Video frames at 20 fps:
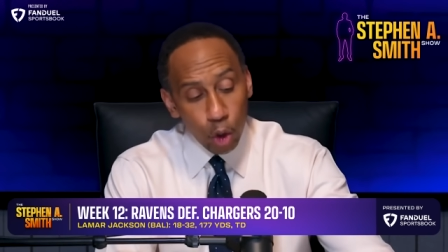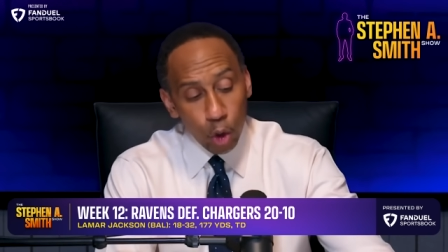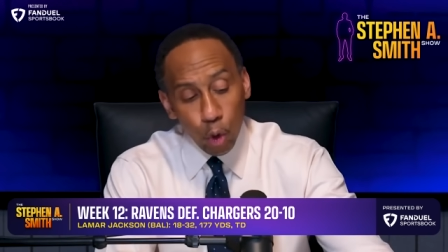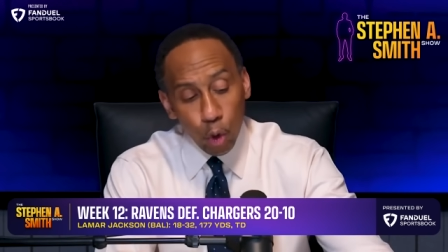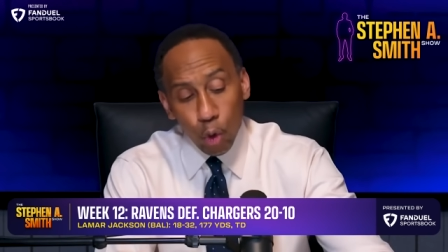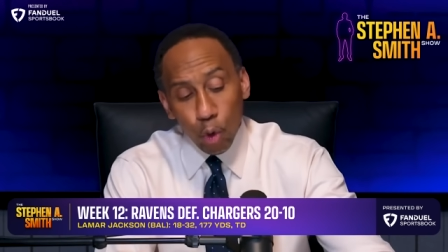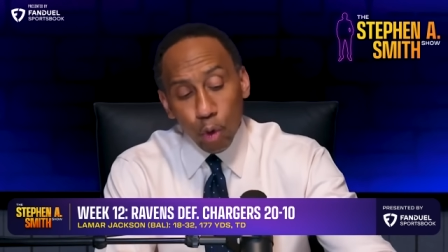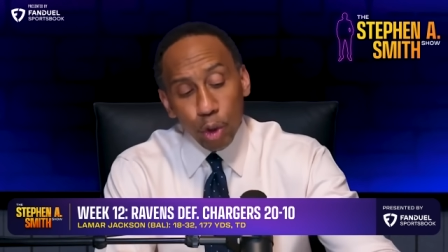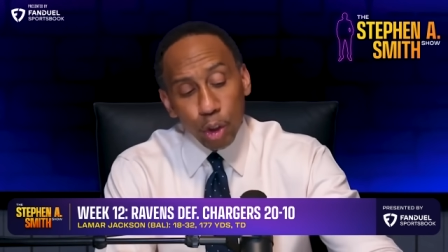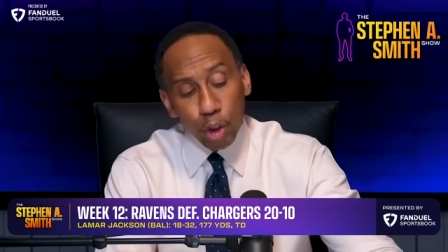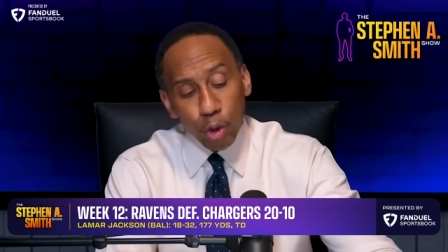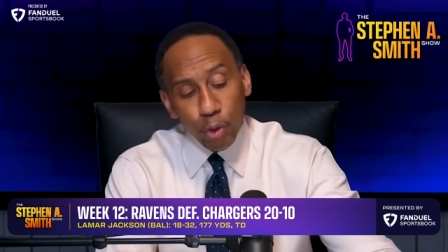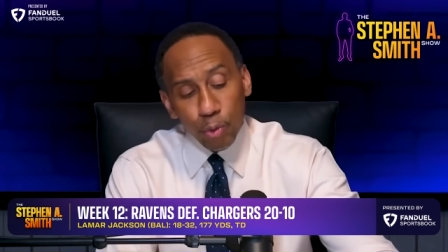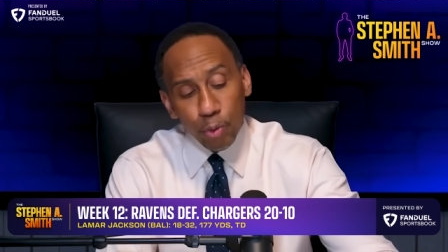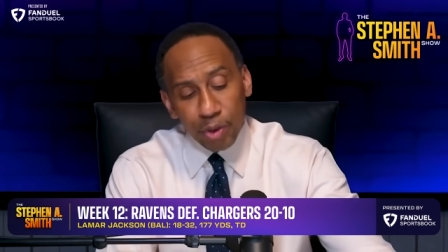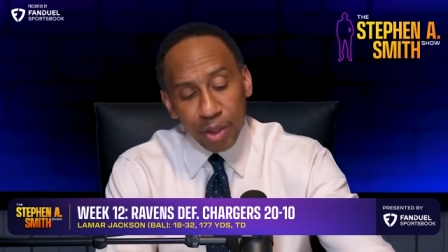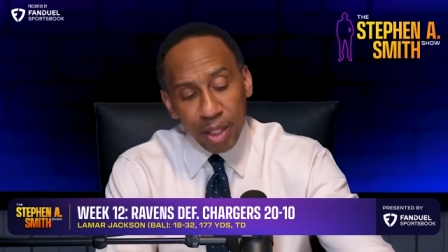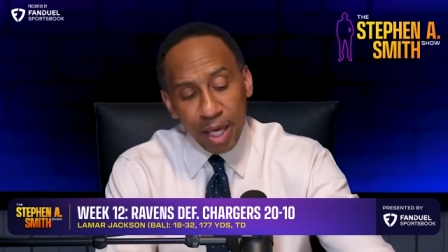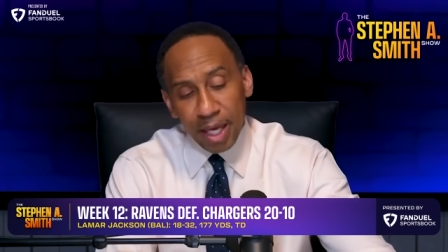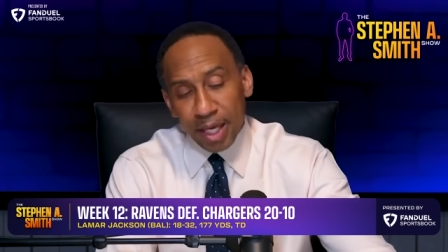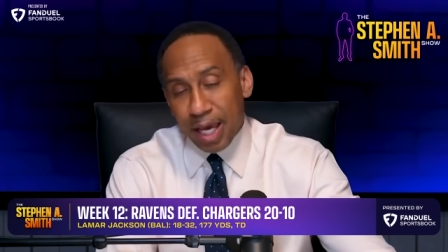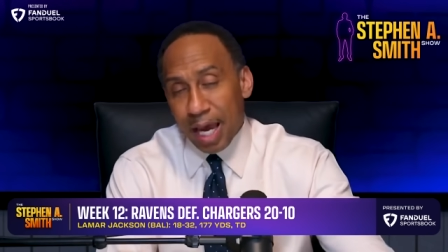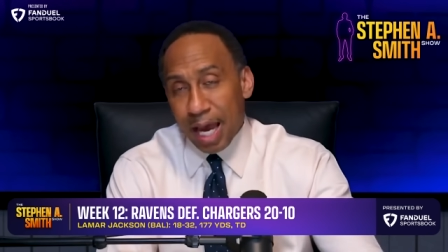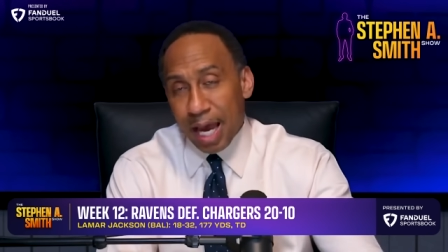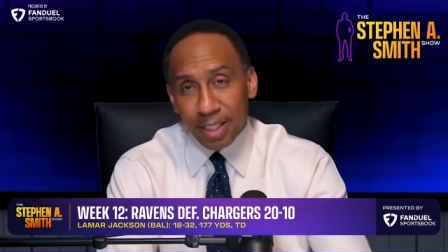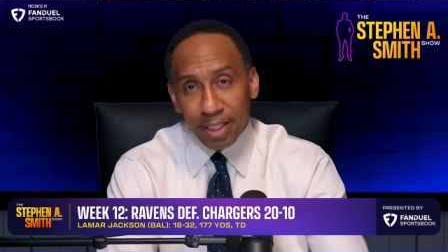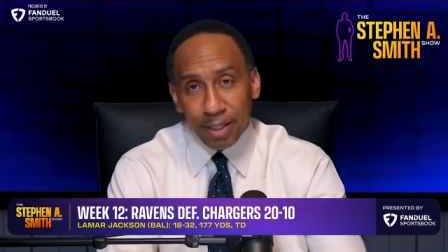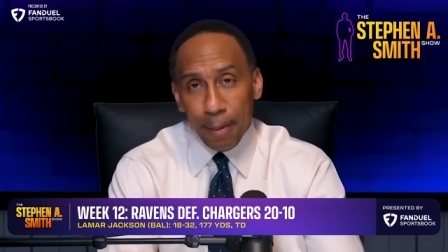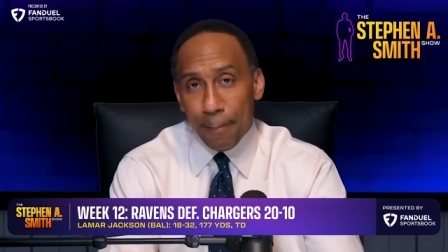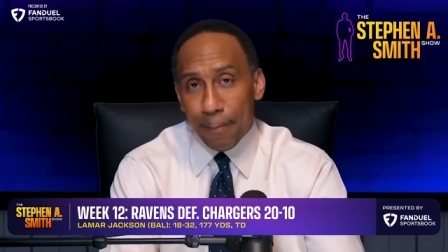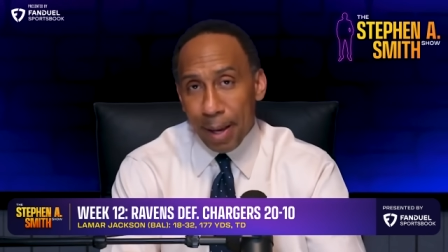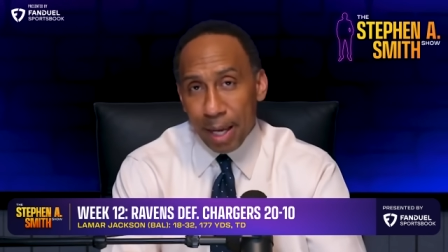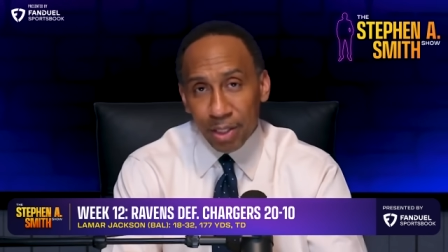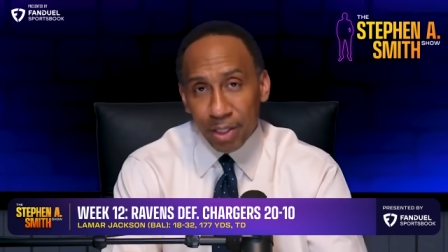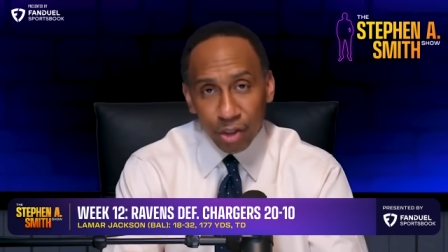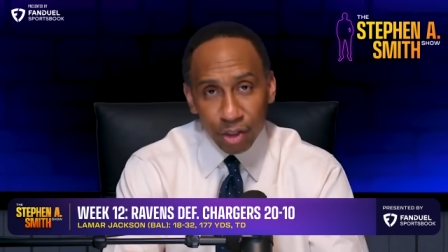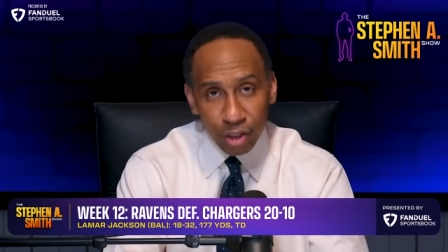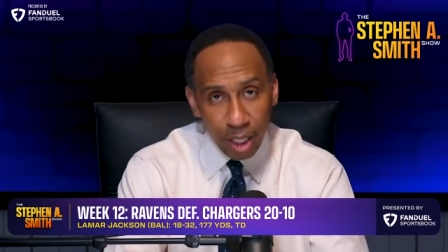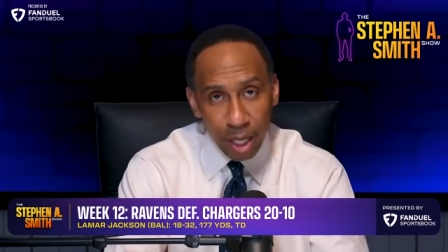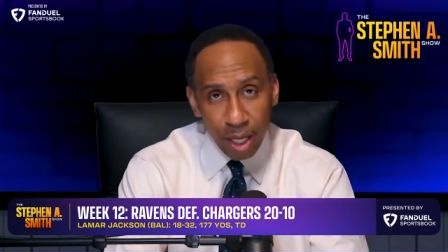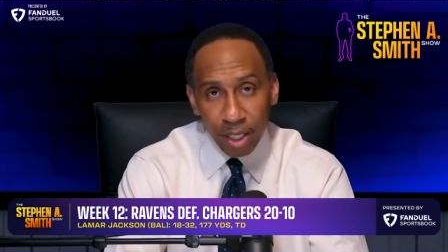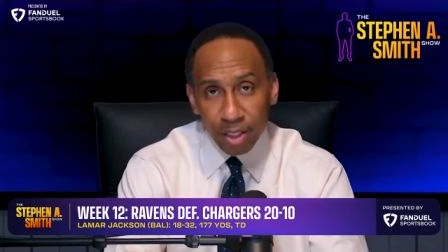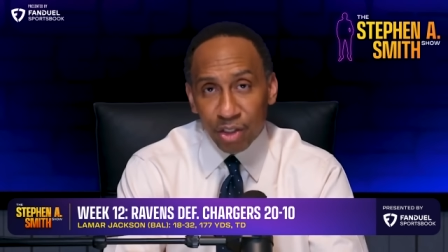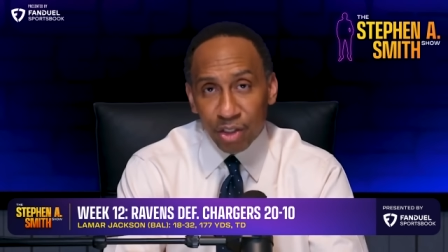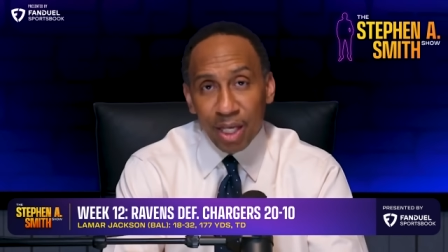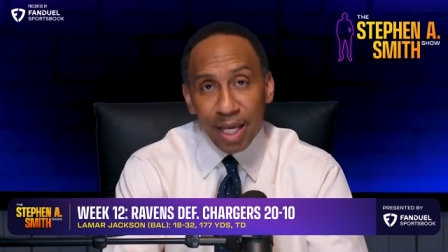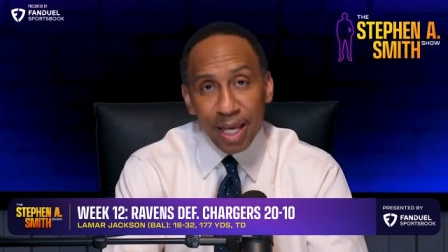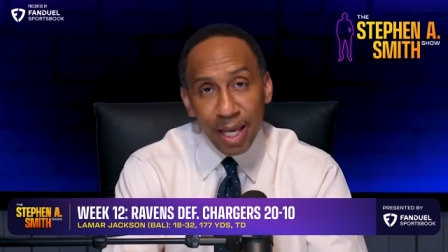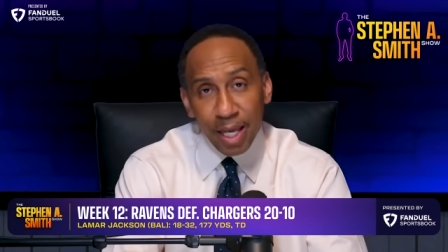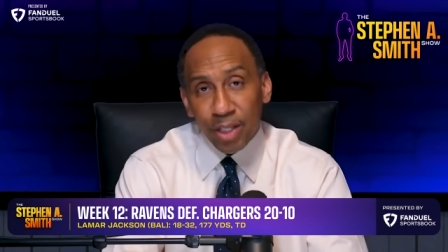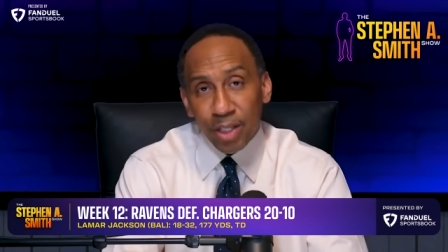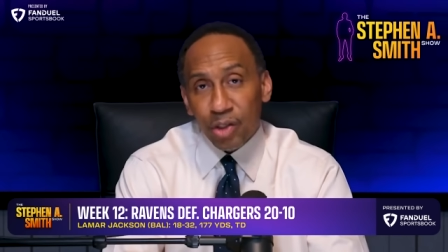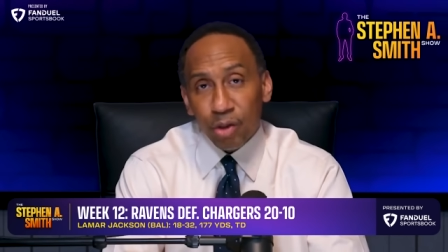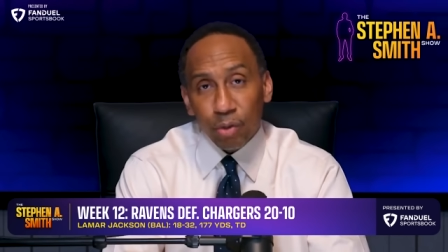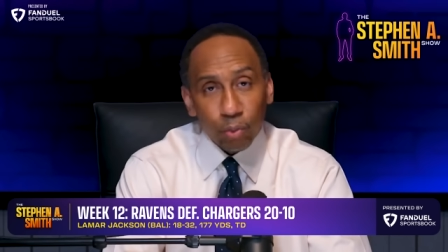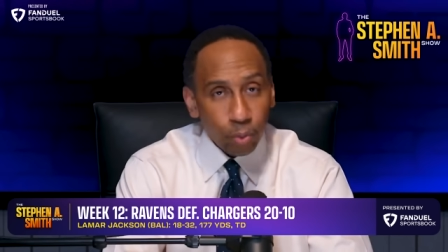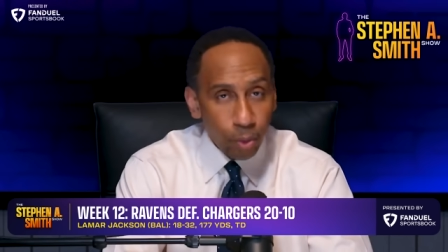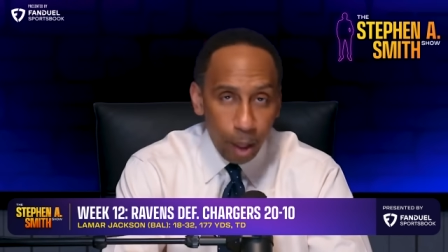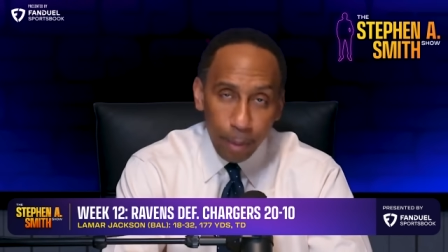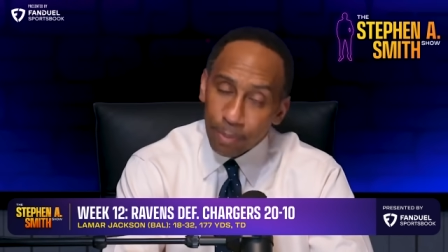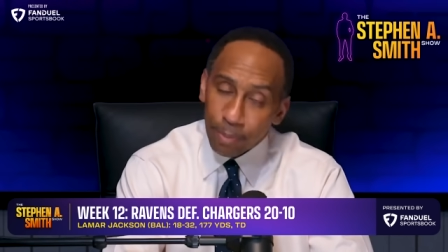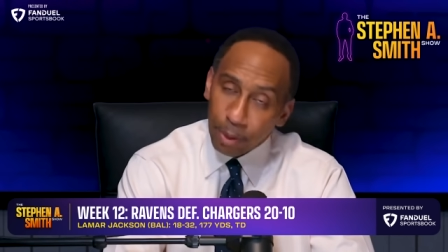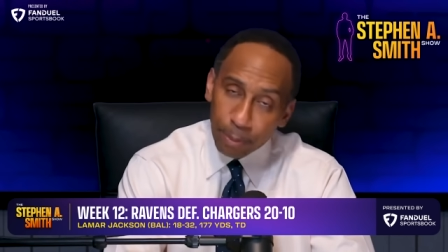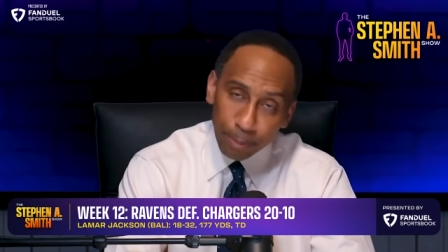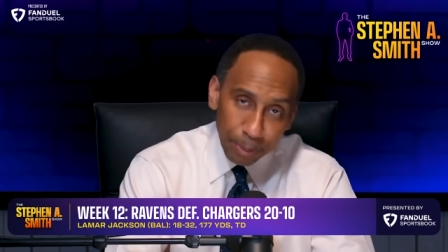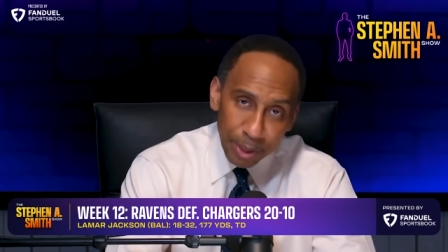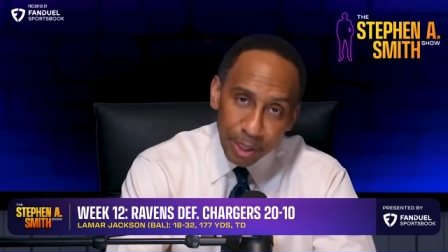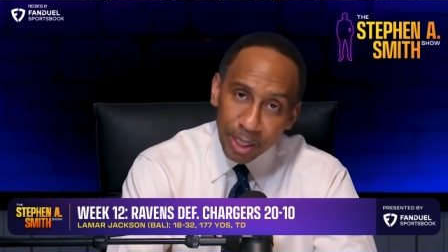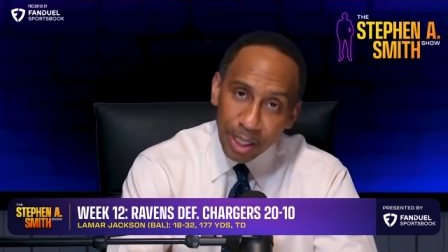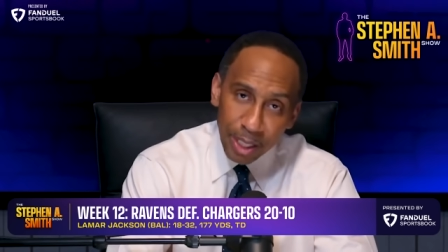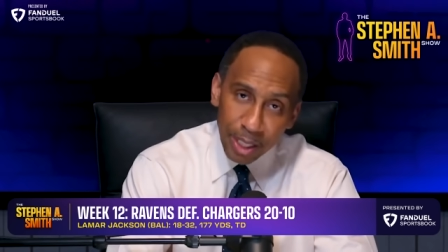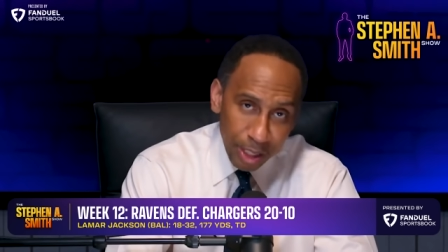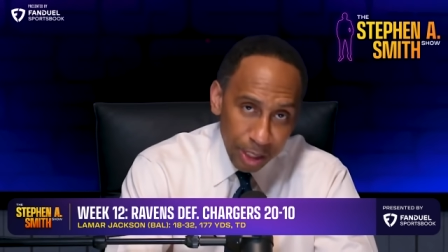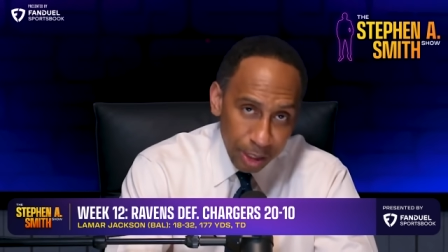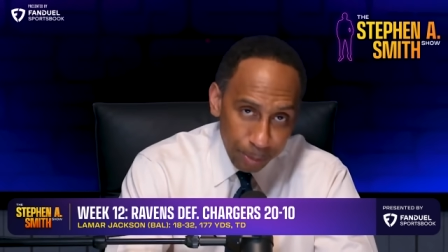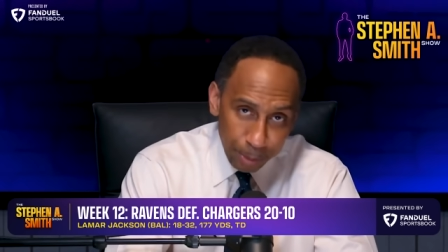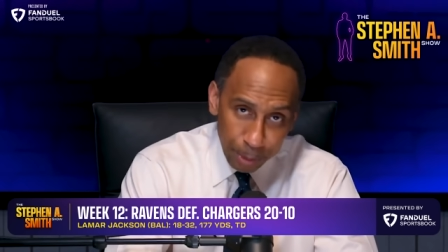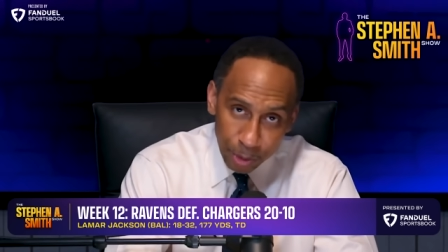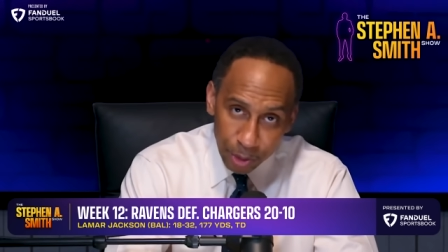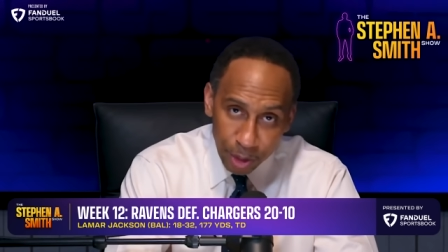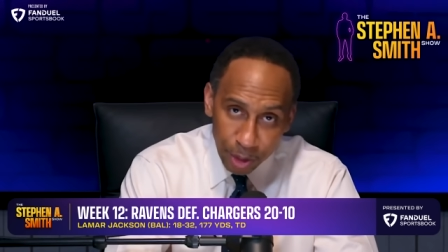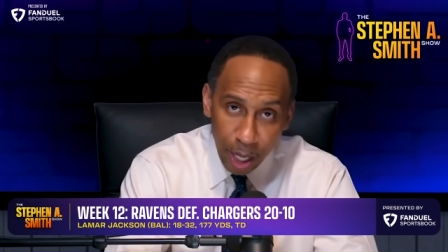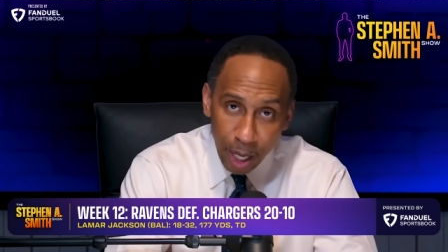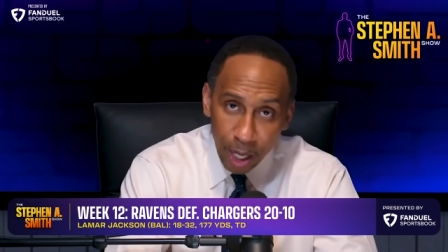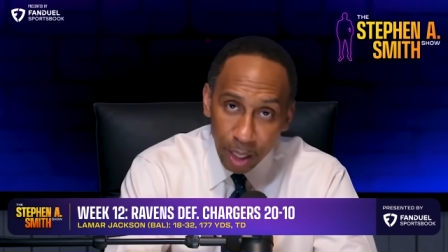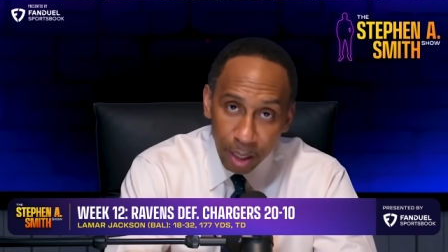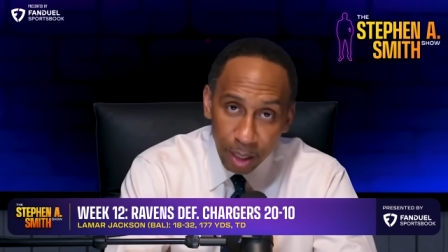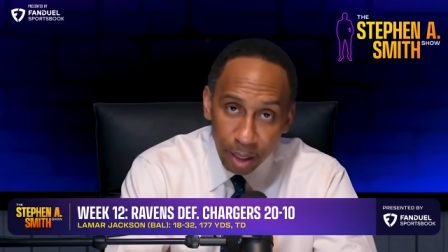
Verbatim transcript: who do you think has the best chance to interrupt the proceedings, per se,